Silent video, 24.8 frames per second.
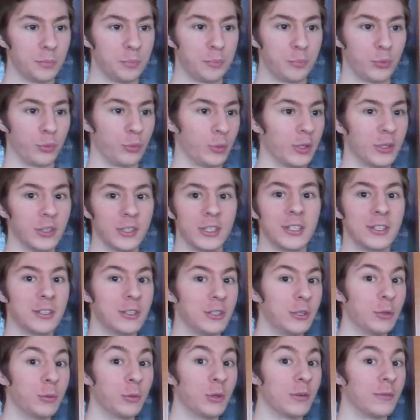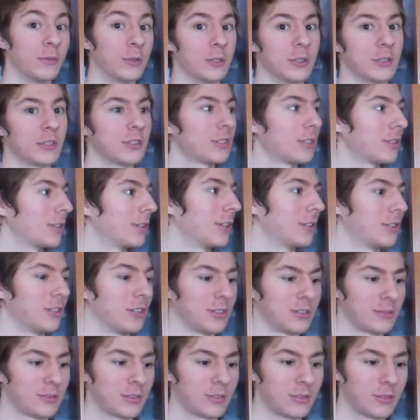brilliant universe that
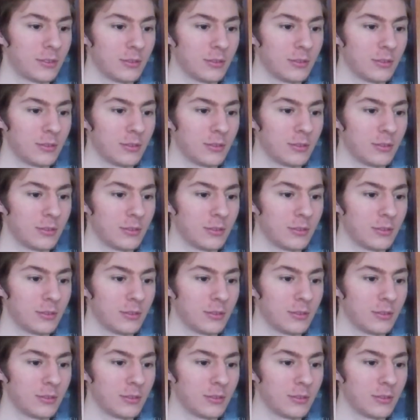just